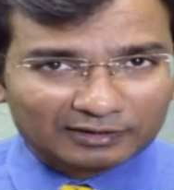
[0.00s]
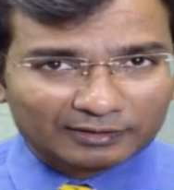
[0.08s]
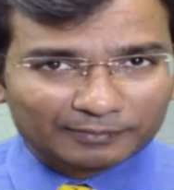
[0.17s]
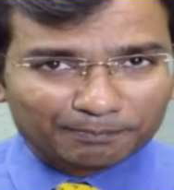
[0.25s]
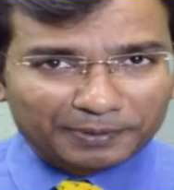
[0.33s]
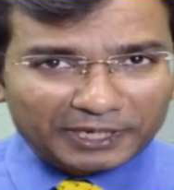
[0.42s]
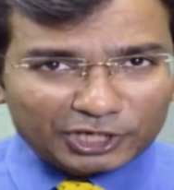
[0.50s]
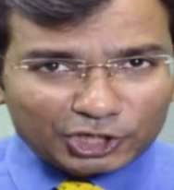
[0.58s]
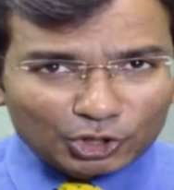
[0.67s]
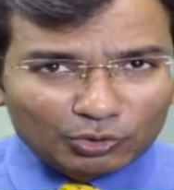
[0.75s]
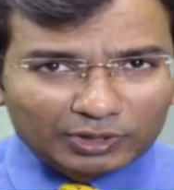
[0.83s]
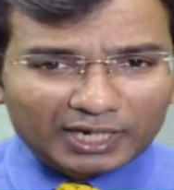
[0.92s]

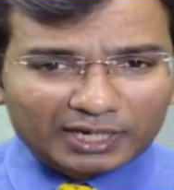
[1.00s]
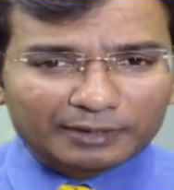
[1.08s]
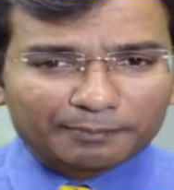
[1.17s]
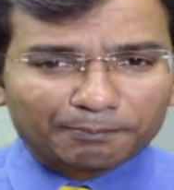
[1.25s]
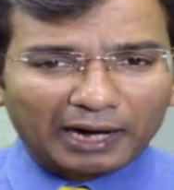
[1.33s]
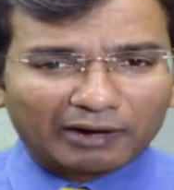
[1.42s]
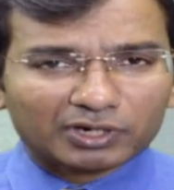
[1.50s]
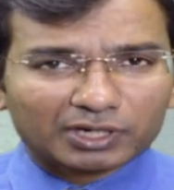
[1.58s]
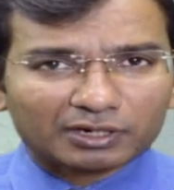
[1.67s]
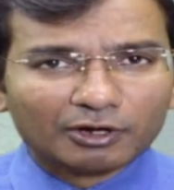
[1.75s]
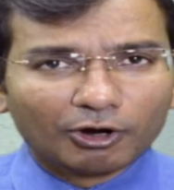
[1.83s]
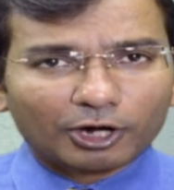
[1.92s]
pecuniary power
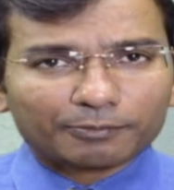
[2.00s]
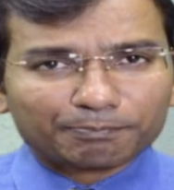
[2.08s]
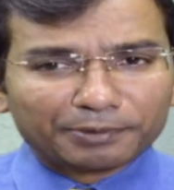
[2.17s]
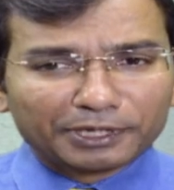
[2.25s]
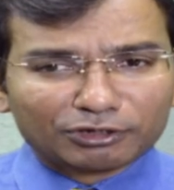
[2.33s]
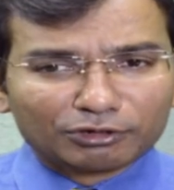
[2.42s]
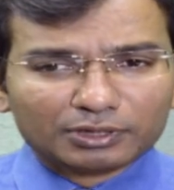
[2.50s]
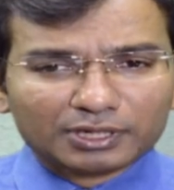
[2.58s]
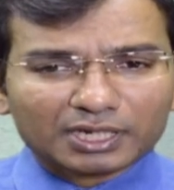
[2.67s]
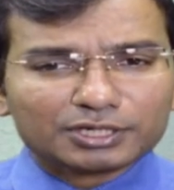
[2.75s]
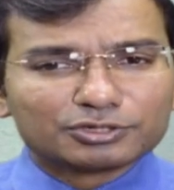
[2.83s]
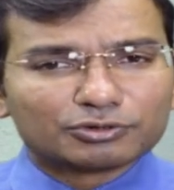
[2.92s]
or
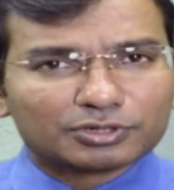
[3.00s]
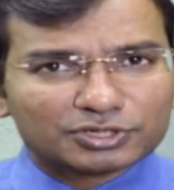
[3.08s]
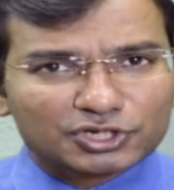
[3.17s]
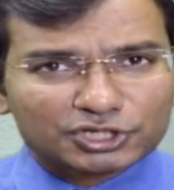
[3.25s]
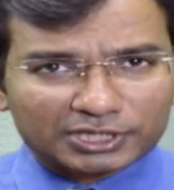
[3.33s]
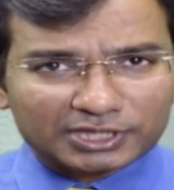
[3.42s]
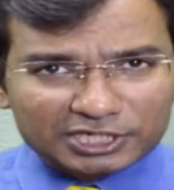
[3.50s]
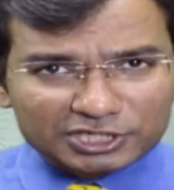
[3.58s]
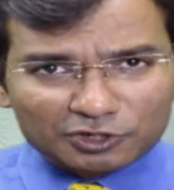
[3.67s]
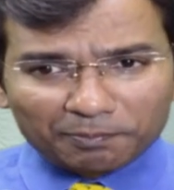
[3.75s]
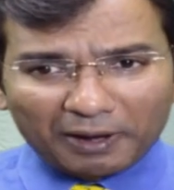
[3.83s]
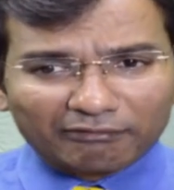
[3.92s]
pecuniary jurisdiction, that is
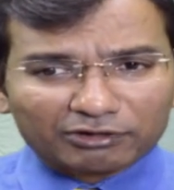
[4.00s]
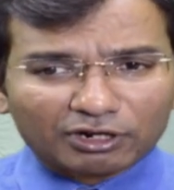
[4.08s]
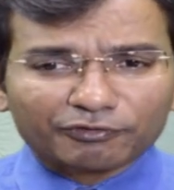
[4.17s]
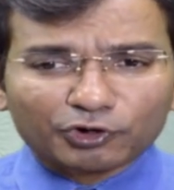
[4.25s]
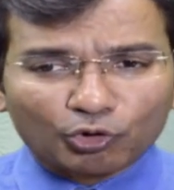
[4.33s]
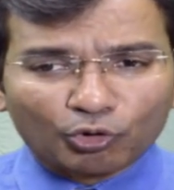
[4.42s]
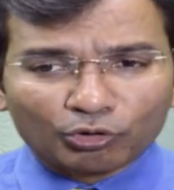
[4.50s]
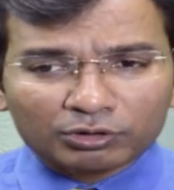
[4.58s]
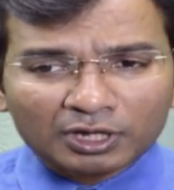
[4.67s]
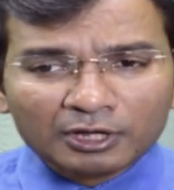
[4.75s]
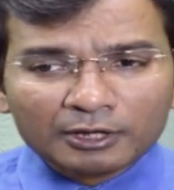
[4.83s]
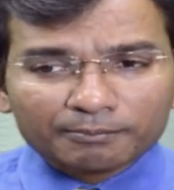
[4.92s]
the power of a
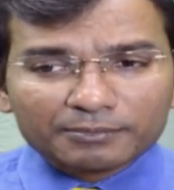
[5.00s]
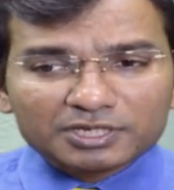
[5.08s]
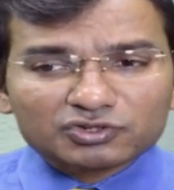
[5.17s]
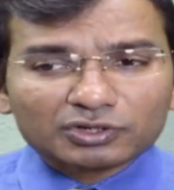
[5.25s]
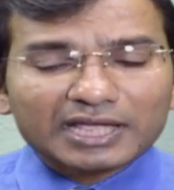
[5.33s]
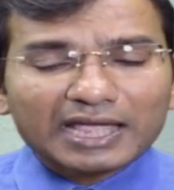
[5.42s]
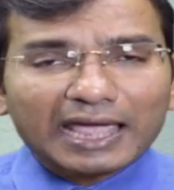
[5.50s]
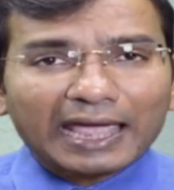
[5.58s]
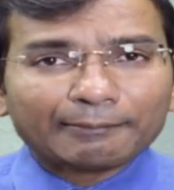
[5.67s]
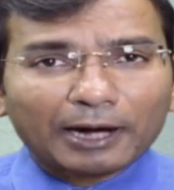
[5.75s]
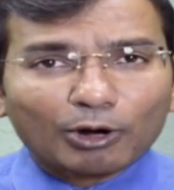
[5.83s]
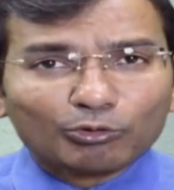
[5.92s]
court based on the
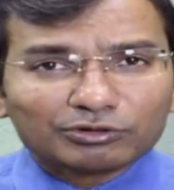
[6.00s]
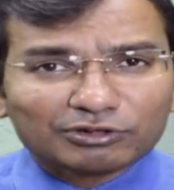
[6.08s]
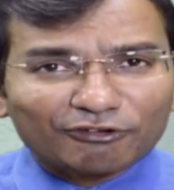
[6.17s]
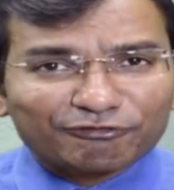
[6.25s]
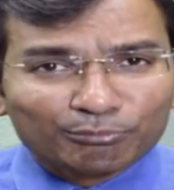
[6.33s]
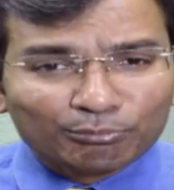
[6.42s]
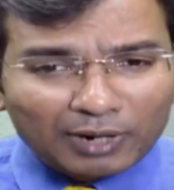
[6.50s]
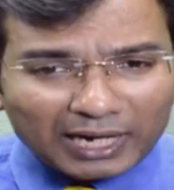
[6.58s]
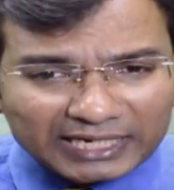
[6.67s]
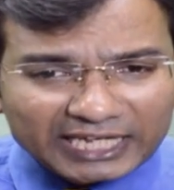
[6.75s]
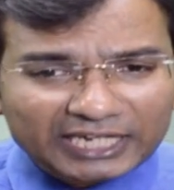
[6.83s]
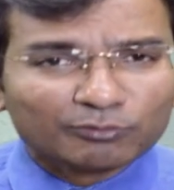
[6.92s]
amount of
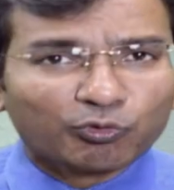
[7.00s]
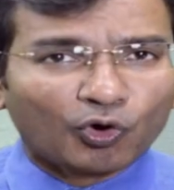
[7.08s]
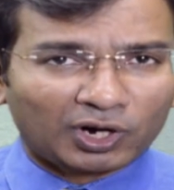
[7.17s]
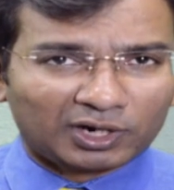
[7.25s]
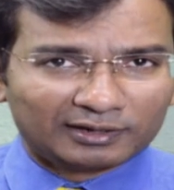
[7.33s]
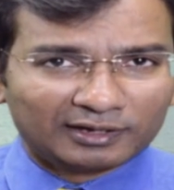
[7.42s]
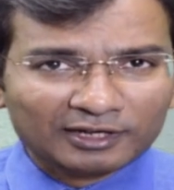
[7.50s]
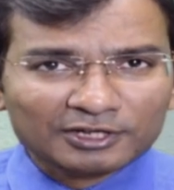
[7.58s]
money involved.